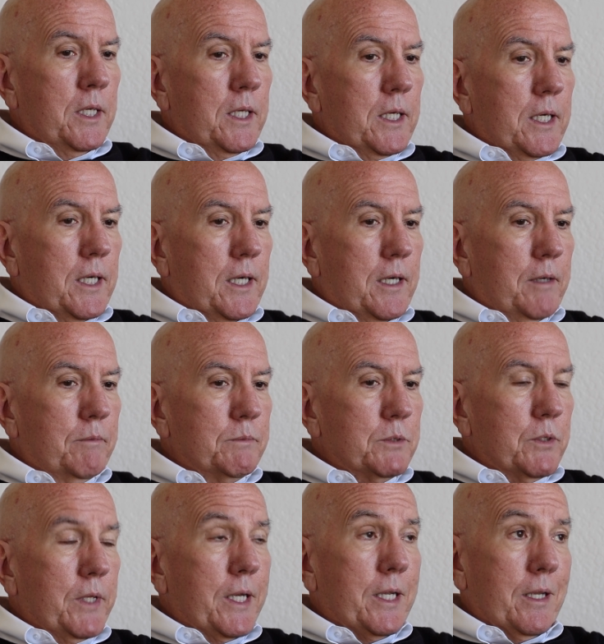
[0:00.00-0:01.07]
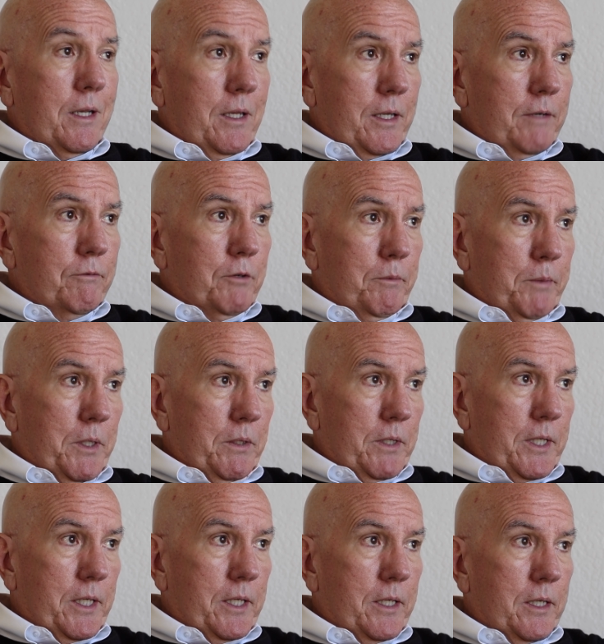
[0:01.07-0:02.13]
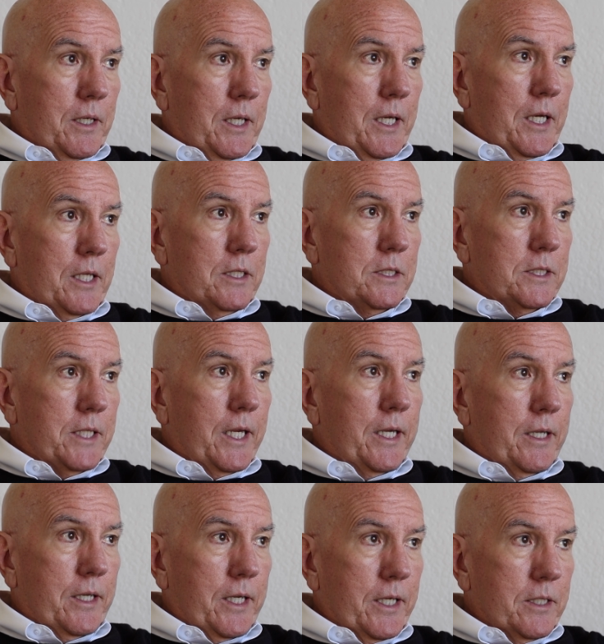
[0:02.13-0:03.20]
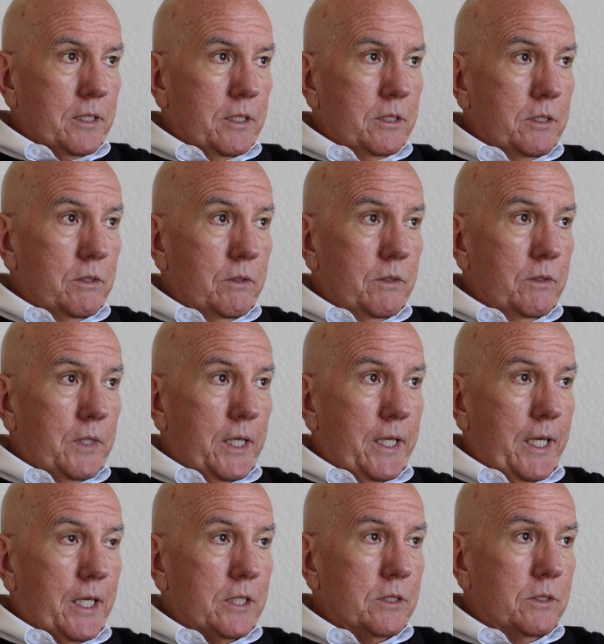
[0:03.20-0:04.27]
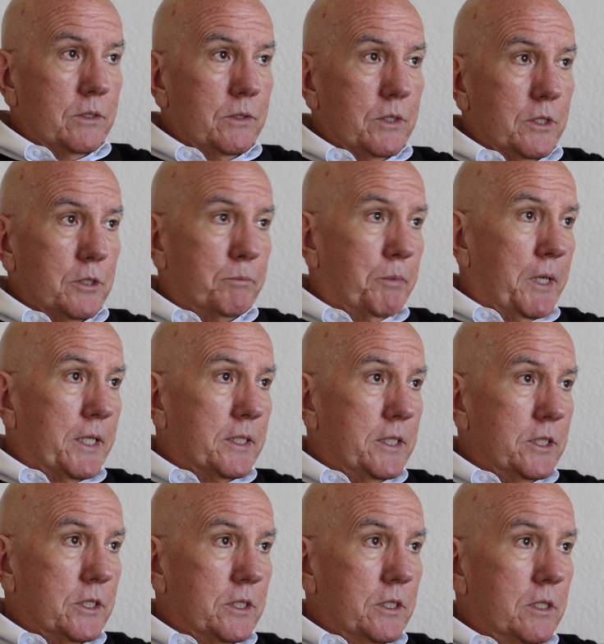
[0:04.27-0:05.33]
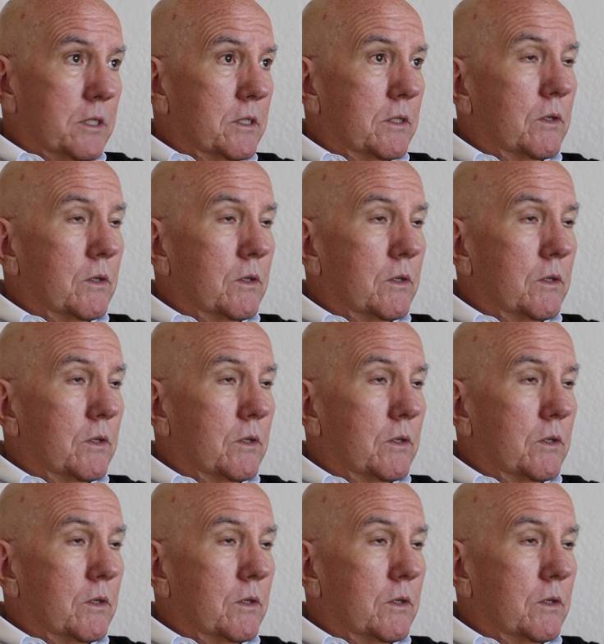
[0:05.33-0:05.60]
so they could live remotely and stay connected to an actual nurse practitioner,